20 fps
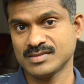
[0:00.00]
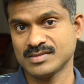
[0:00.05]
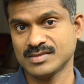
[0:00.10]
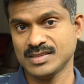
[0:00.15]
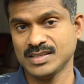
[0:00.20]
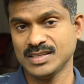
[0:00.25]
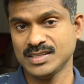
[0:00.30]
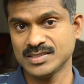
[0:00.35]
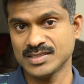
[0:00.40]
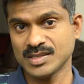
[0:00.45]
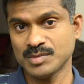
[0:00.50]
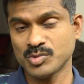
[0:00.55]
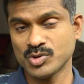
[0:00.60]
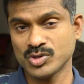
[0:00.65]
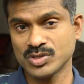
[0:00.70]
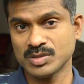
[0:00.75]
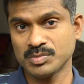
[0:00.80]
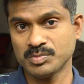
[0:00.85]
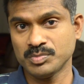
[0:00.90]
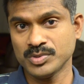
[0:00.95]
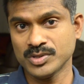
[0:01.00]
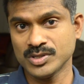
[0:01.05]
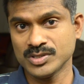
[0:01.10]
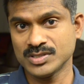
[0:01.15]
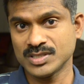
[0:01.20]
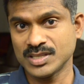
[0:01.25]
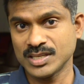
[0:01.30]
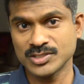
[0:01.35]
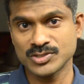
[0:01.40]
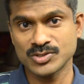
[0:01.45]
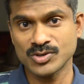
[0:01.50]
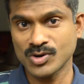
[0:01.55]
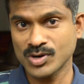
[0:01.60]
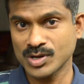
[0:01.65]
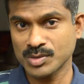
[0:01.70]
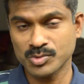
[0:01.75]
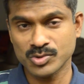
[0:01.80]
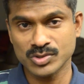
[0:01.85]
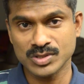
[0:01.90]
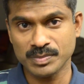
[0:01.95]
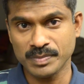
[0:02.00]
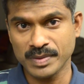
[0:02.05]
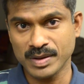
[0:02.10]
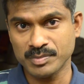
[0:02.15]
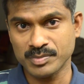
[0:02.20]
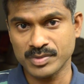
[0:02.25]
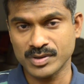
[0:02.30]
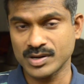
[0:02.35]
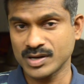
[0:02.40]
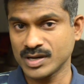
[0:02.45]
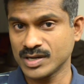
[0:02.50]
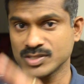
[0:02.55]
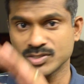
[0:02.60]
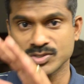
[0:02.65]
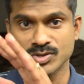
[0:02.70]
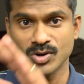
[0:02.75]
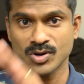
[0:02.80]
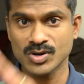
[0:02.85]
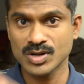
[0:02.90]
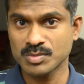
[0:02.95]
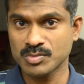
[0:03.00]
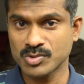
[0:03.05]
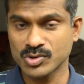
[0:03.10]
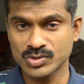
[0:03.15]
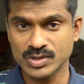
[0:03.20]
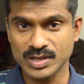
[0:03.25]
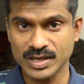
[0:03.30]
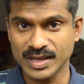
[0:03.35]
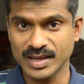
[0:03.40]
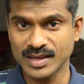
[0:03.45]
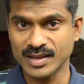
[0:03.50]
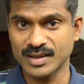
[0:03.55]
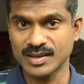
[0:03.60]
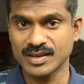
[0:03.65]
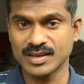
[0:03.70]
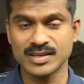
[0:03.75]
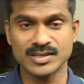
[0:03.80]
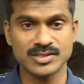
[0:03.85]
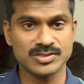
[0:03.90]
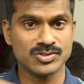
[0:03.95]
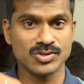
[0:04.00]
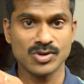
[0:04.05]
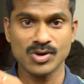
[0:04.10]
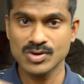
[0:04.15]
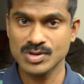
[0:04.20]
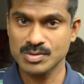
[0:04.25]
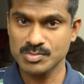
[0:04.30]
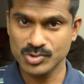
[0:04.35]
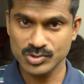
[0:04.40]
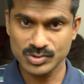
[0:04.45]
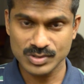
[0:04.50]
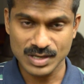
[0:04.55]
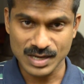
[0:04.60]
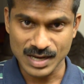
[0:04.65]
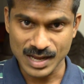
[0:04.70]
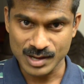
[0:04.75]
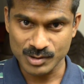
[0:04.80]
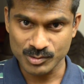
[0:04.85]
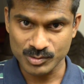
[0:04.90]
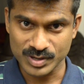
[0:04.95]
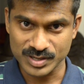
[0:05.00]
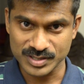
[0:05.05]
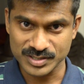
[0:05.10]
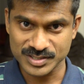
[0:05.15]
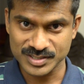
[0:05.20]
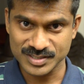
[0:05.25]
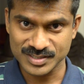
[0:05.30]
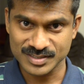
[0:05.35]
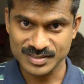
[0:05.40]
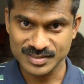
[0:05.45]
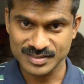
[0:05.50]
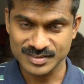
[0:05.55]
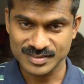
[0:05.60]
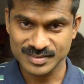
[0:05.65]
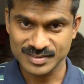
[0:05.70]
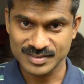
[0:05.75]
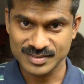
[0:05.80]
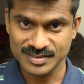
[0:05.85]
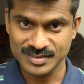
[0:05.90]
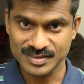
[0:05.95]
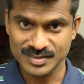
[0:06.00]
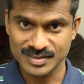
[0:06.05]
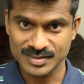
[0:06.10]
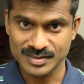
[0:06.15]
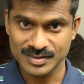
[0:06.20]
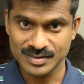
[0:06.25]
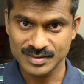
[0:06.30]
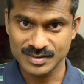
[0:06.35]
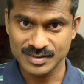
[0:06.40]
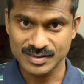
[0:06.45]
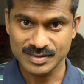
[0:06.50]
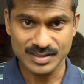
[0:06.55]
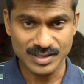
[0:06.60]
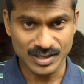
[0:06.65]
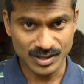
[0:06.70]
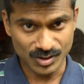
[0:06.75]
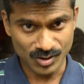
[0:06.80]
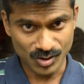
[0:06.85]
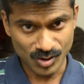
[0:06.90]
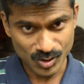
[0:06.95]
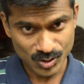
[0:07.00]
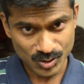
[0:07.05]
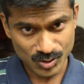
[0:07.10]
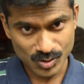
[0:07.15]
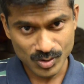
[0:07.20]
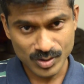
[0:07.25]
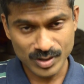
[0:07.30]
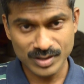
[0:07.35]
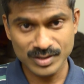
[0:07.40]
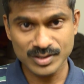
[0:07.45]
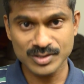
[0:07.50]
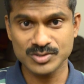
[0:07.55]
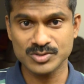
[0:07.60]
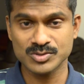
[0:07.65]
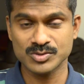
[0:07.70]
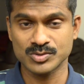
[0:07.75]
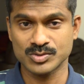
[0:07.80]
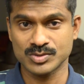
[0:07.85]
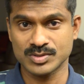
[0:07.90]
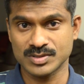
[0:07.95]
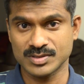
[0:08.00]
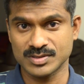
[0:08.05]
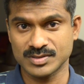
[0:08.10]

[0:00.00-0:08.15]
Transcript: It is about the person, it's not about the paper, it is not about the ink, it is not about the language. They are all talking the truth.